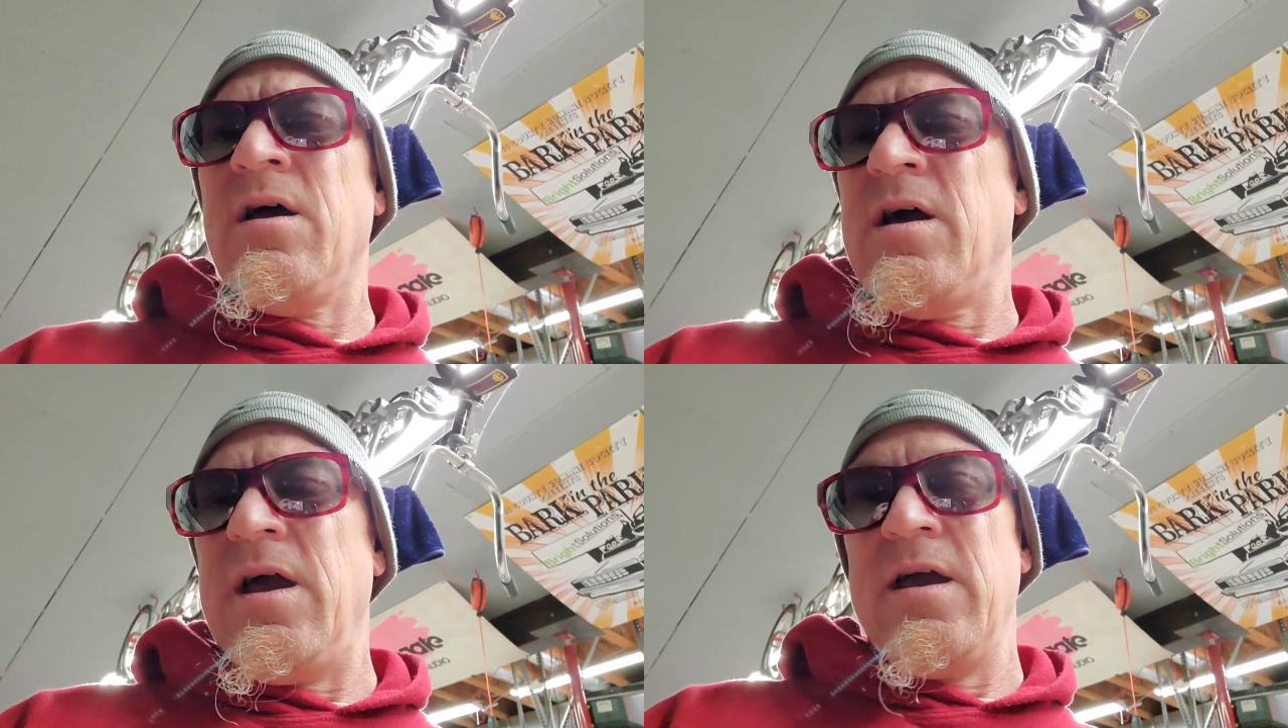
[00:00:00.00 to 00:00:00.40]

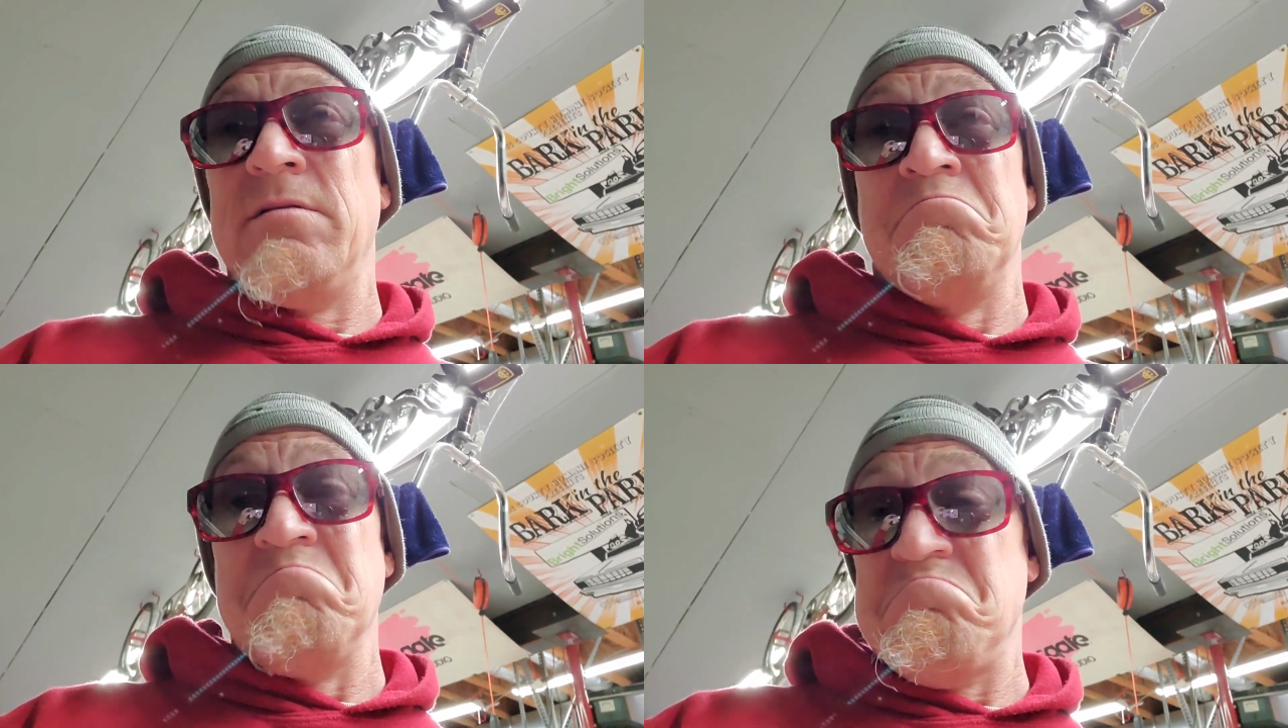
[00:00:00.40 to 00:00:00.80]

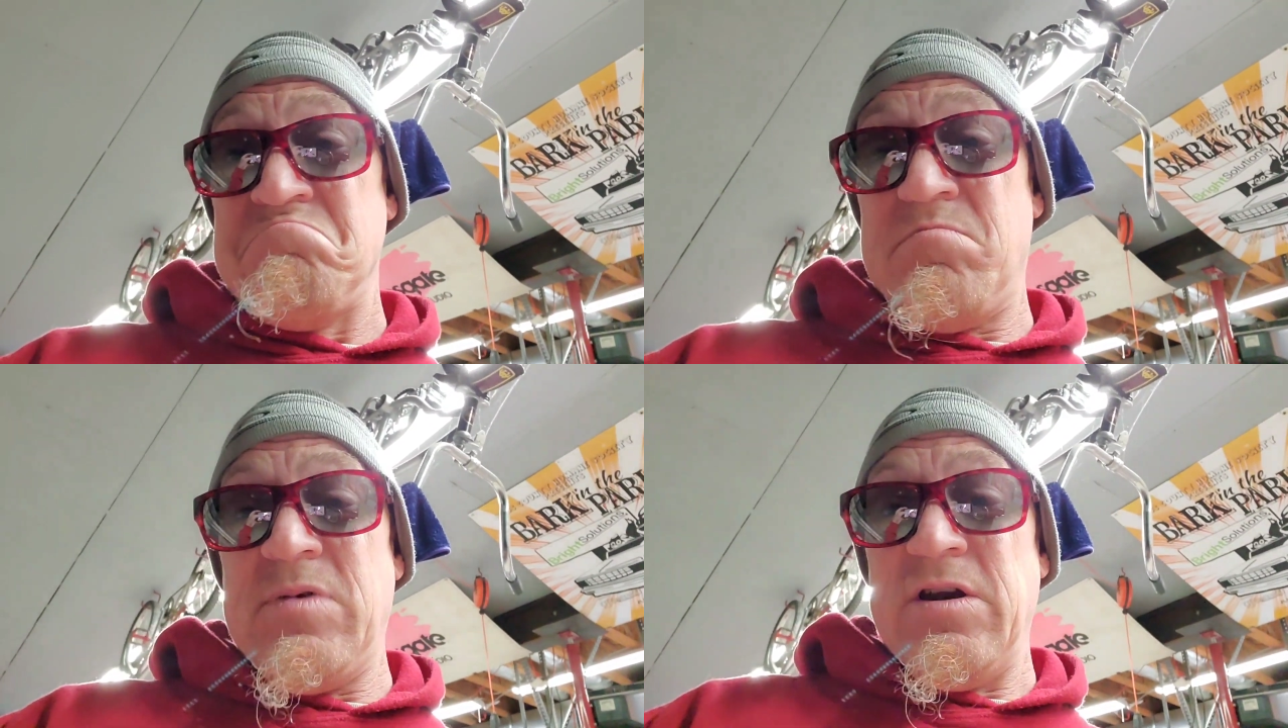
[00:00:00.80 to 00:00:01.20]
And,
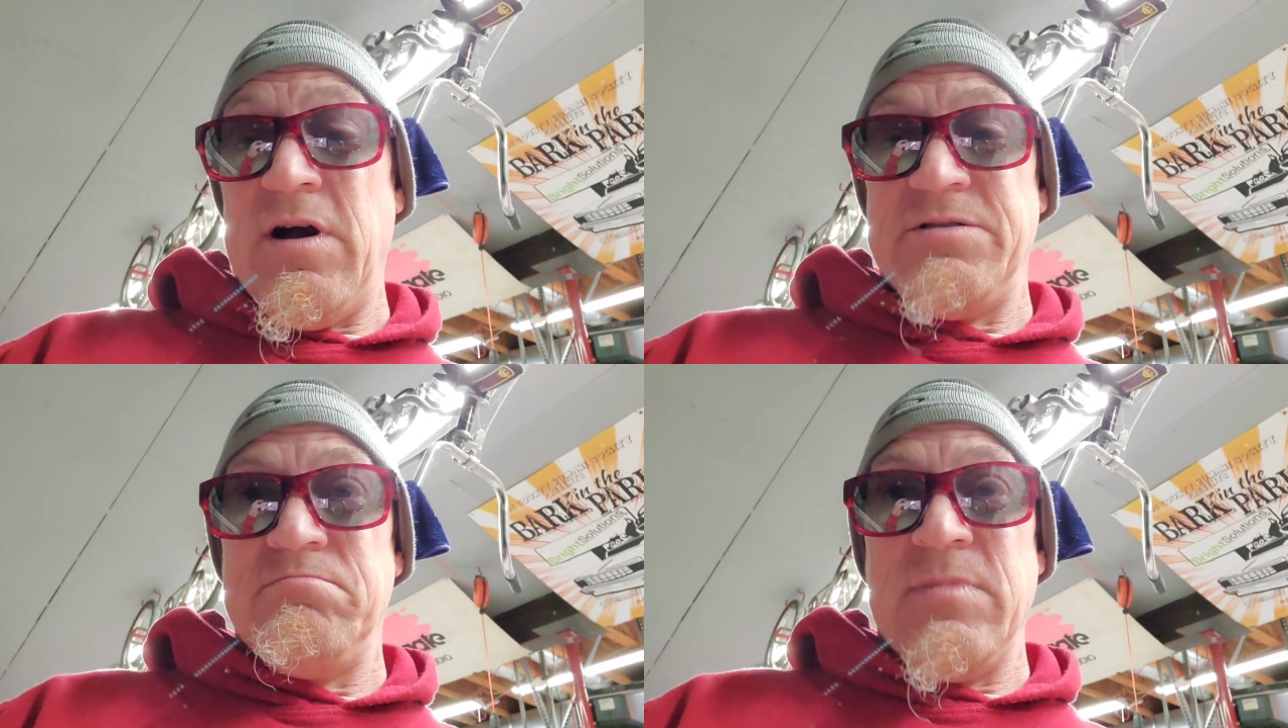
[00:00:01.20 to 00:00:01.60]
you
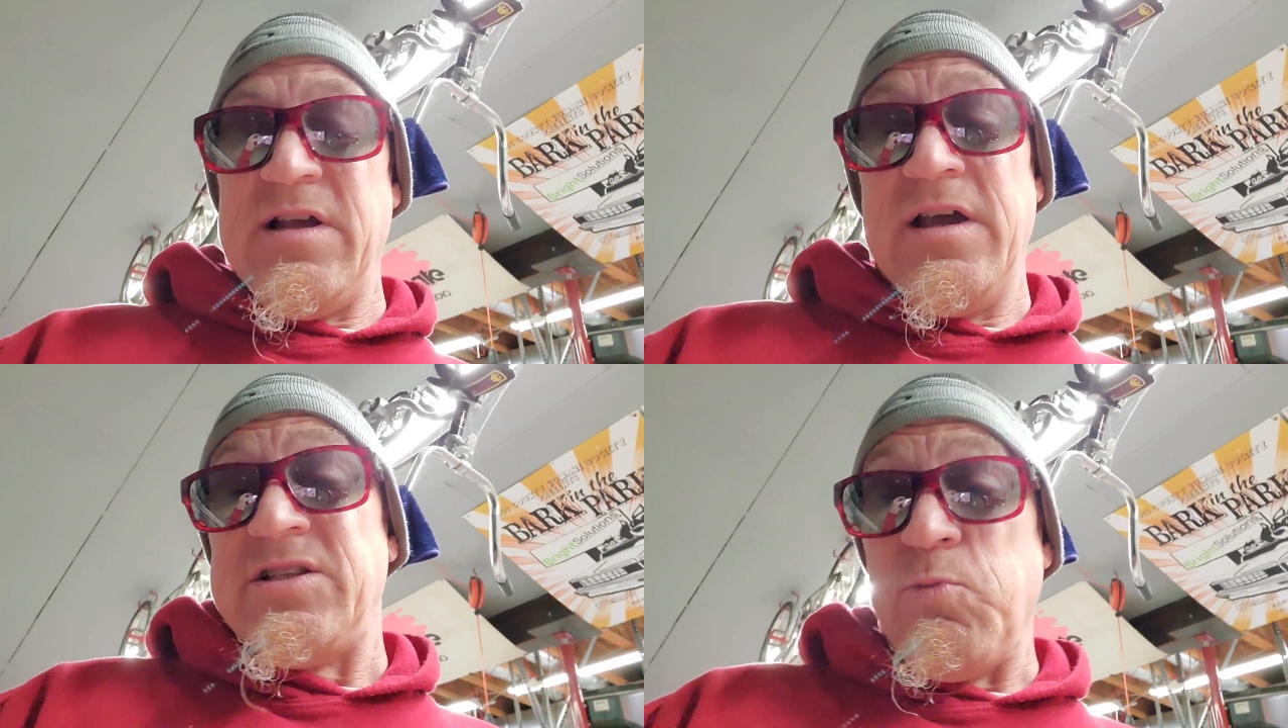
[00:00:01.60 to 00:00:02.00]
know,
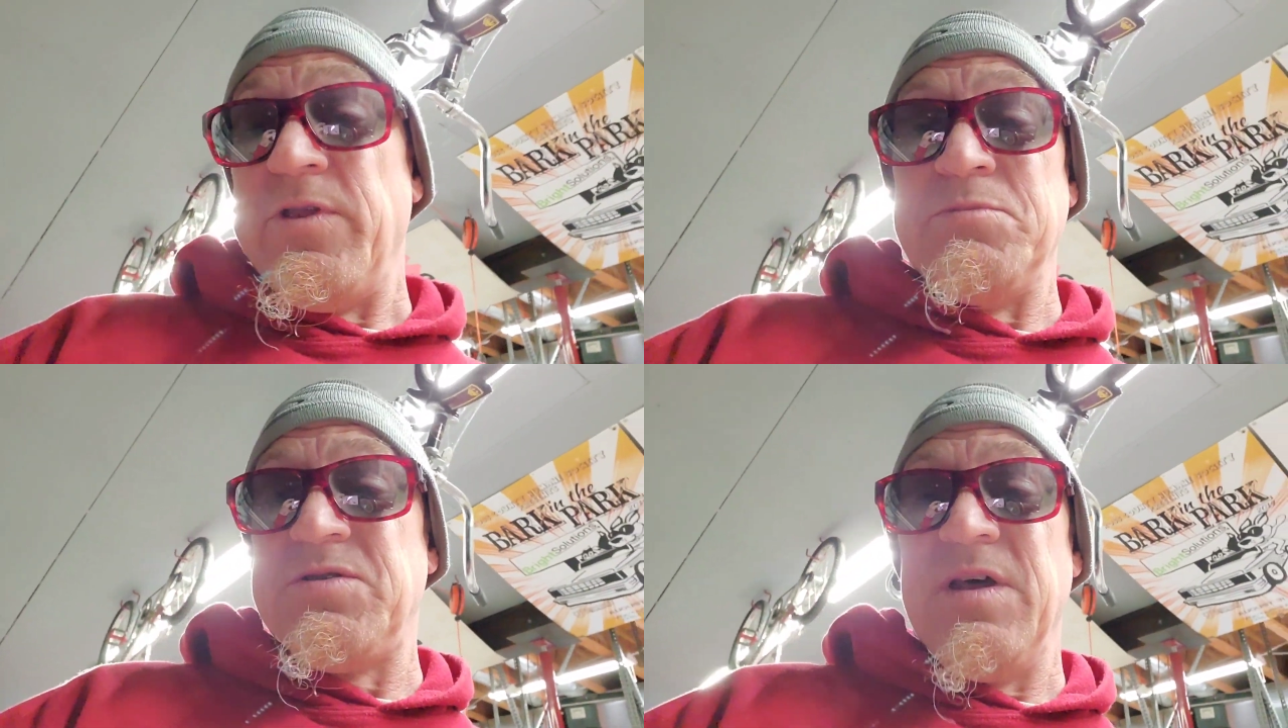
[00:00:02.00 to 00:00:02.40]
it's one of